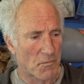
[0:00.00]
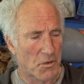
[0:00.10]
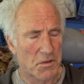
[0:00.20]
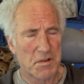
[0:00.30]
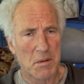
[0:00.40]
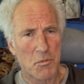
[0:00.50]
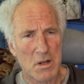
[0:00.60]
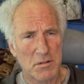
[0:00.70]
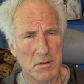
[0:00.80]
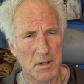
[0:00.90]
for the same
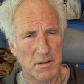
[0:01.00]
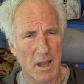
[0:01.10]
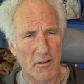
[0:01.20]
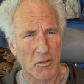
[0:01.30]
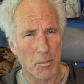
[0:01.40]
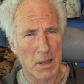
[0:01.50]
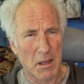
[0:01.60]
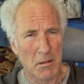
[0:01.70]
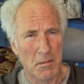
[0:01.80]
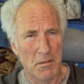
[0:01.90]
reason that the
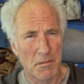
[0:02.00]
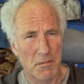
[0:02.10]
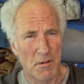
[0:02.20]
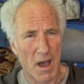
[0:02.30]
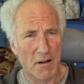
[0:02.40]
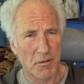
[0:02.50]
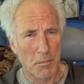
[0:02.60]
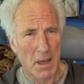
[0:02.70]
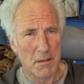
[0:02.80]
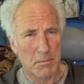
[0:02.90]

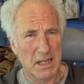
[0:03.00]
alphabet